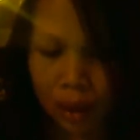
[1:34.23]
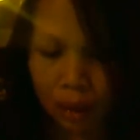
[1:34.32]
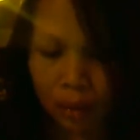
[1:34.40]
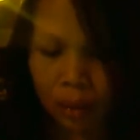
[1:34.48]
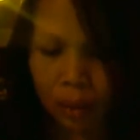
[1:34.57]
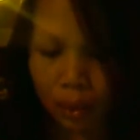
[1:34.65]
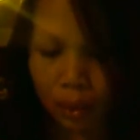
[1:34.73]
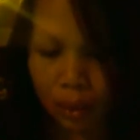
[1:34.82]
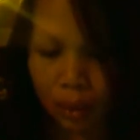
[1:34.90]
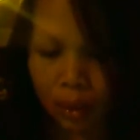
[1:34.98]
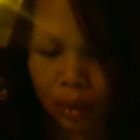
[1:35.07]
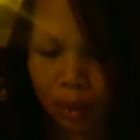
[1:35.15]
he
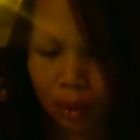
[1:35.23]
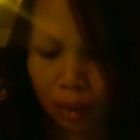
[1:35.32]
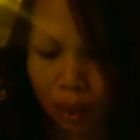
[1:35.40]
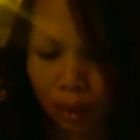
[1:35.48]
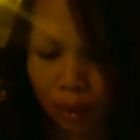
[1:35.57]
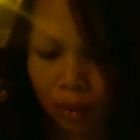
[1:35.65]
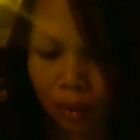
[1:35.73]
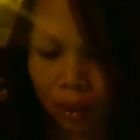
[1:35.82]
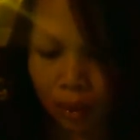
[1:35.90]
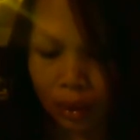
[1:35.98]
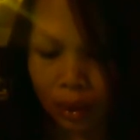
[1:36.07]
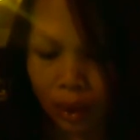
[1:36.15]
reported the arrival
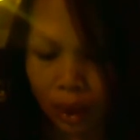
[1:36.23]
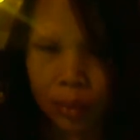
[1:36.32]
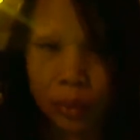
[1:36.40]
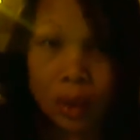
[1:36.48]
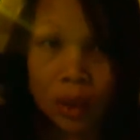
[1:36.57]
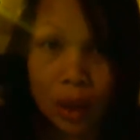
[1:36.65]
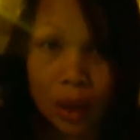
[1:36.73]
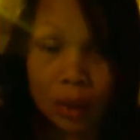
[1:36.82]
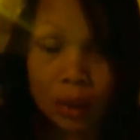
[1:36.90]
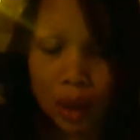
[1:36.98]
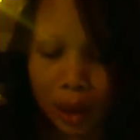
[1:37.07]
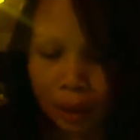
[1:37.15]
of the captured Lao
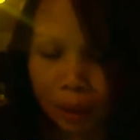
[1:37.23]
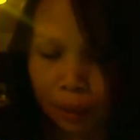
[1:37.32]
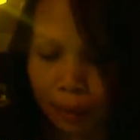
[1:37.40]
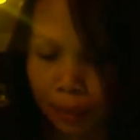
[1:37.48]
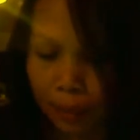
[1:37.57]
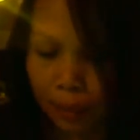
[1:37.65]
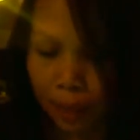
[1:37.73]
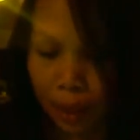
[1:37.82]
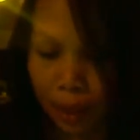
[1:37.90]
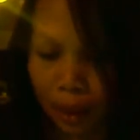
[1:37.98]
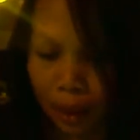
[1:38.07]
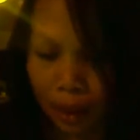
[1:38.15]
king,
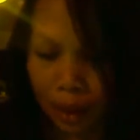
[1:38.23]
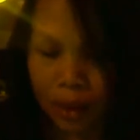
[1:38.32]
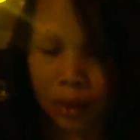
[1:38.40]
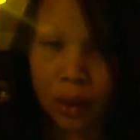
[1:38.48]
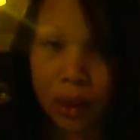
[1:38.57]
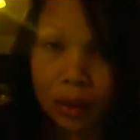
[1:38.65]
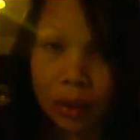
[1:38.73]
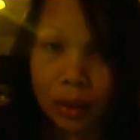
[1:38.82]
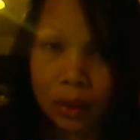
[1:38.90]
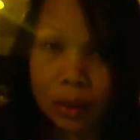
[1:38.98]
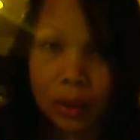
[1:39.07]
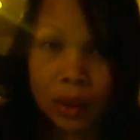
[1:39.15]
Chao
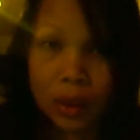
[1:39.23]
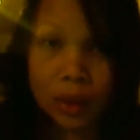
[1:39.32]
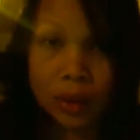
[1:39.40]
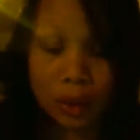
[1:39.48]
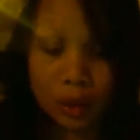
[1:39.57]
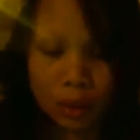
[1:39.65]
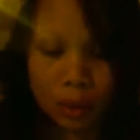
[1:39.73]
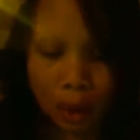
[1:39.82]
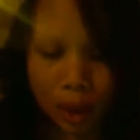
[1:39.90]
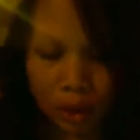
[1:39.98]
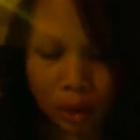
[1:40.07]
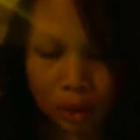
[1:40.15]
Anou, and his
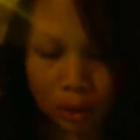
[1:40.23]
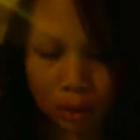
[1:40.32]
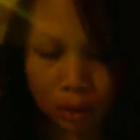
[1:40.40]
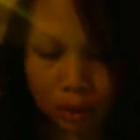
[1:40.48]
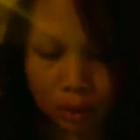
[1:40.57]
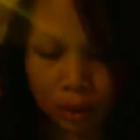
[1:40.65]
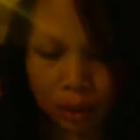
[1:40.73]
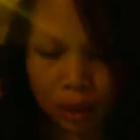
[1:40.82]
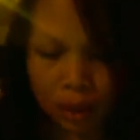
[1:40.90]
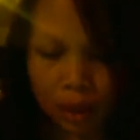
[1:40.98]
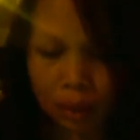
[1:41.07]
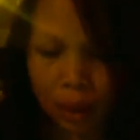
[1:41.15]
entourage
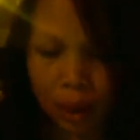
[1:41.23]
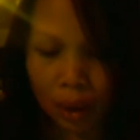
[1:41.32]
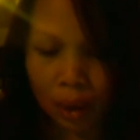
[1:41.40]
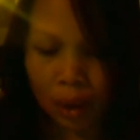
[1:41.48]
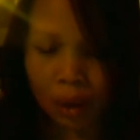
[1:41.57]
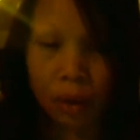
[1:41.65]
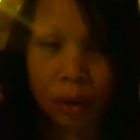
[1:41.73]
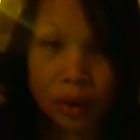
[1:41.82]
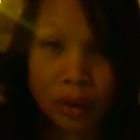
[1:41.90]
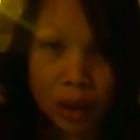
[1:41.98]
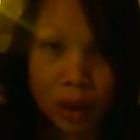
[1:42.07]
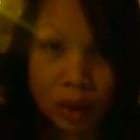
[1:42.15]
in Bangkok
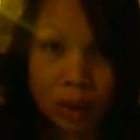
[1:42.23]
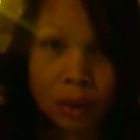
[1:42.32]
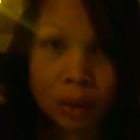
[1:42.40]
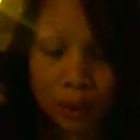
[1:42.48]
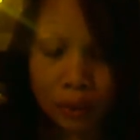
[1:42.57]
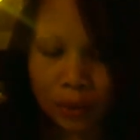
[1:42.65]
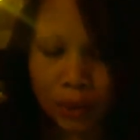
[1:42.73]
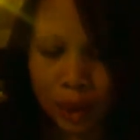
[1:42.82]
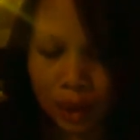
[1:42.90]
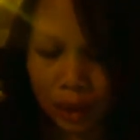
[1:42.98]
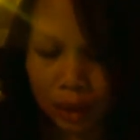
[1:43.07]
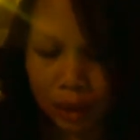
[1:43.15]
on January
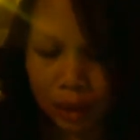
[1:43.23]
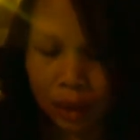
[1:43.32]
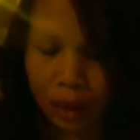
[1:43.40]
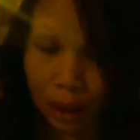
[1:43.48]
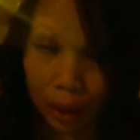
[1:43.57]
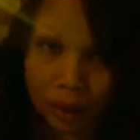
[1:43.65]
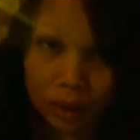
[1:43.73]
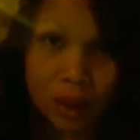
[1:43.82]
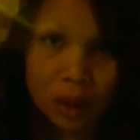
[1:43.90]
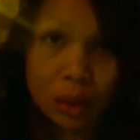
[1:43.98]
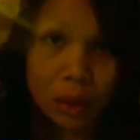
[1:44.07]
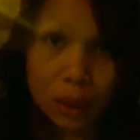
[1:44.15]
15,
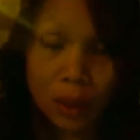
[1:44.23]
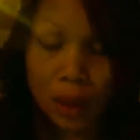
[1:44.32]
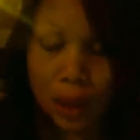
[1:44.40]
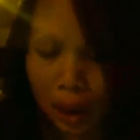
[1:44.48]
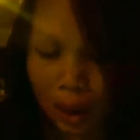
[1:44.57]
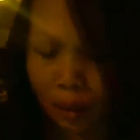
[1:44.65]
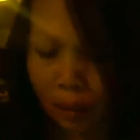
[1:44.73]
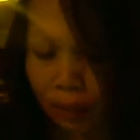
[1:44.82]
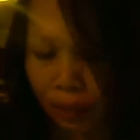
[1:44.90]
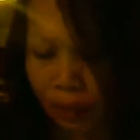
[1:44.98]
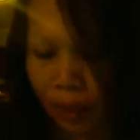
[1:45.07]
1829.